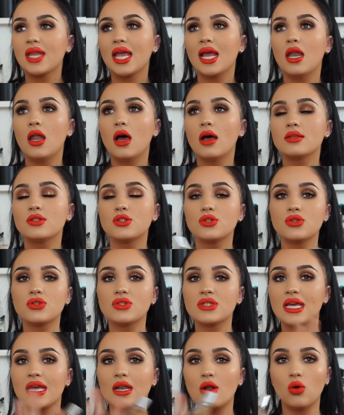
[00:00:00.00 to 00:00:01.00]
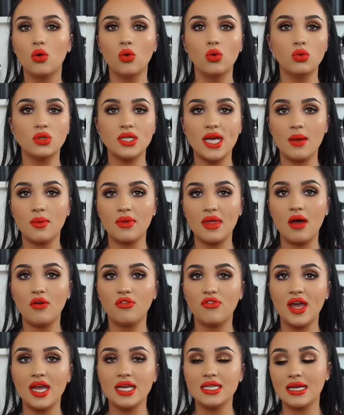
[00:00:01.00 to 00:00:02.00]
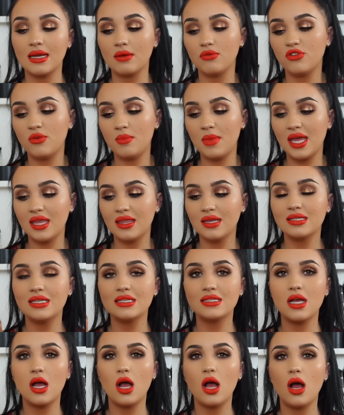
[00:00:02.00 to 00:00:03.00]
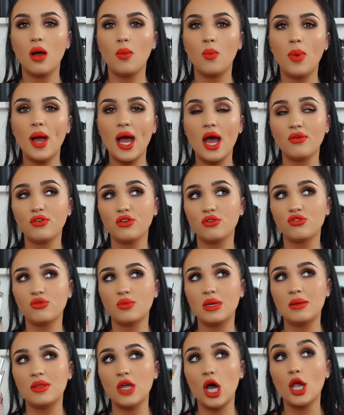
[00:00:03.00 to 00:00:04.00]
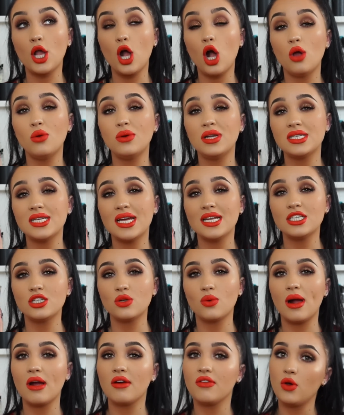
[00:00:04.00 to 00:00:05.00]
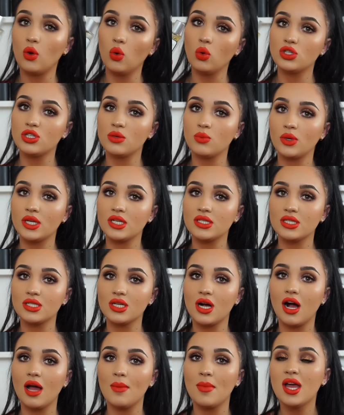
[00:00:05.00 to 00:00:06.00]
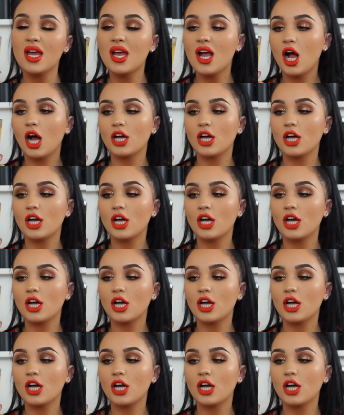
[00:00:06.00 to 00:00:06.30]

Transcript: It lasts on your skin all day without fading, and for me, this is a perfume for me that I only tend to wear in the autumn winter time.